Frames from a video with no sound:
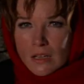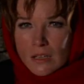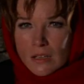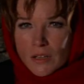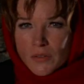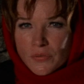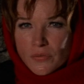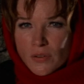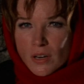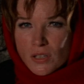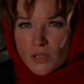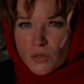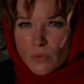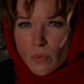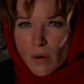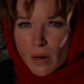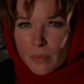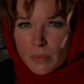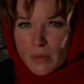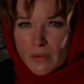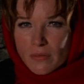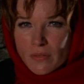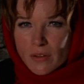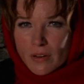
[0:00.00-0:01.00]
of the time on
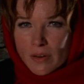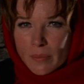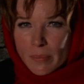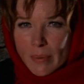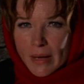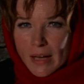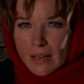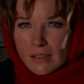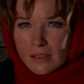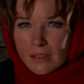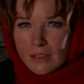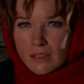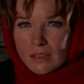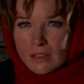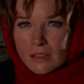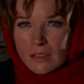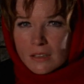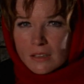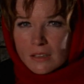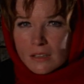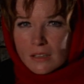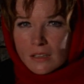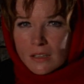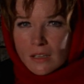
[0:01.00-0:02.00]
screen, and so it
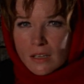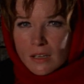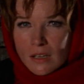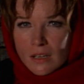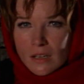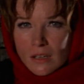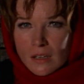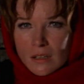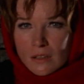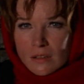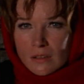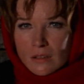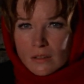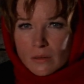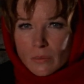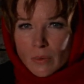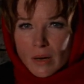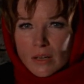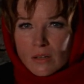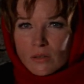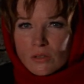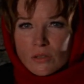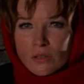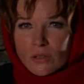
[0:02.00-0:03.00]
needed a director with that
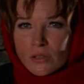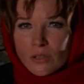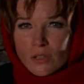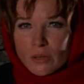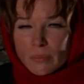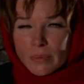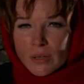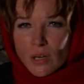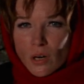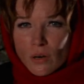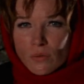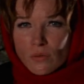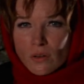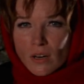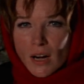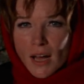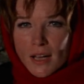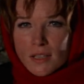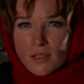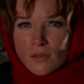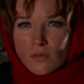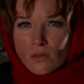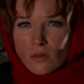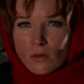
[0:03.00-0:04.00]
kind of a
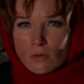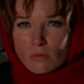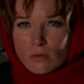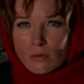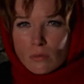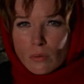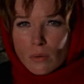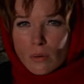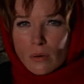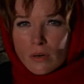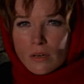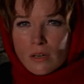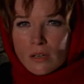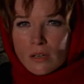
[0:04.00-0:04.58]
feeling